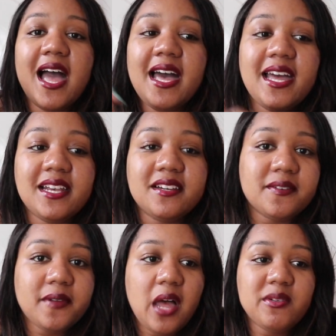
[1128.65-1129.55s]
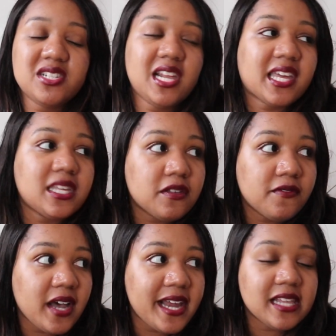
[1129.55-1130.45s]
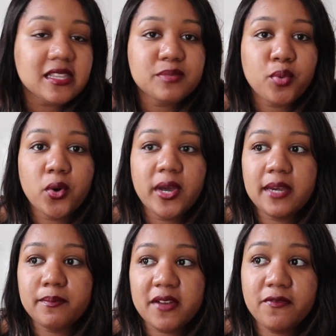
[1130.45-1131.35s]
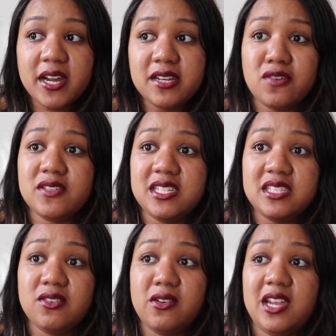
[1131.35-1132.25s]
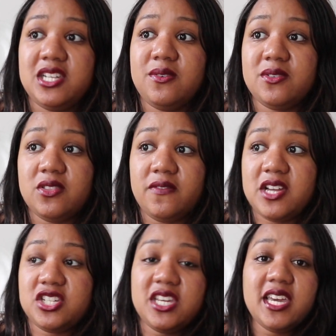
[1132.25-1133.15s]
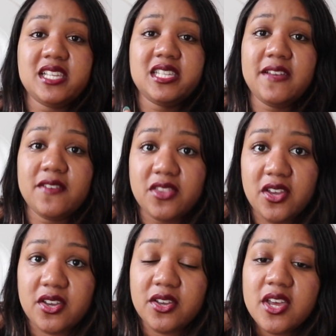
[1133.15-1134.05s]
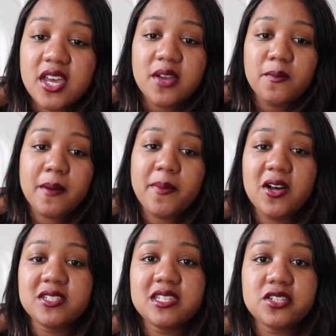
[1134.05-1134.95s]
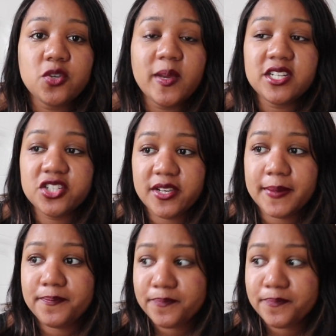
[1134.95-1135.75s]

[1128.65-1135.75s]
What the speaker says: And I was just like, it's fine at this point. My friend honestly still looked like she was on the verge of tears even though we were past that situation.